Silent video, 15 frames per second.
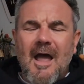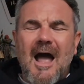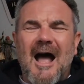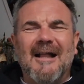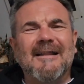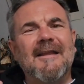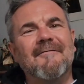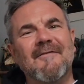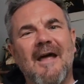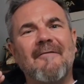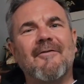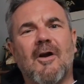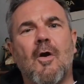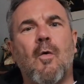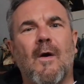And they've never
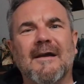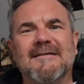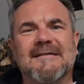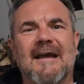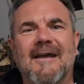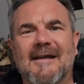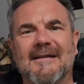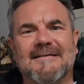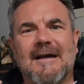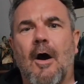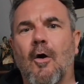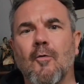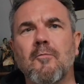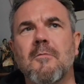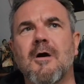quite hit
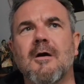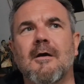home.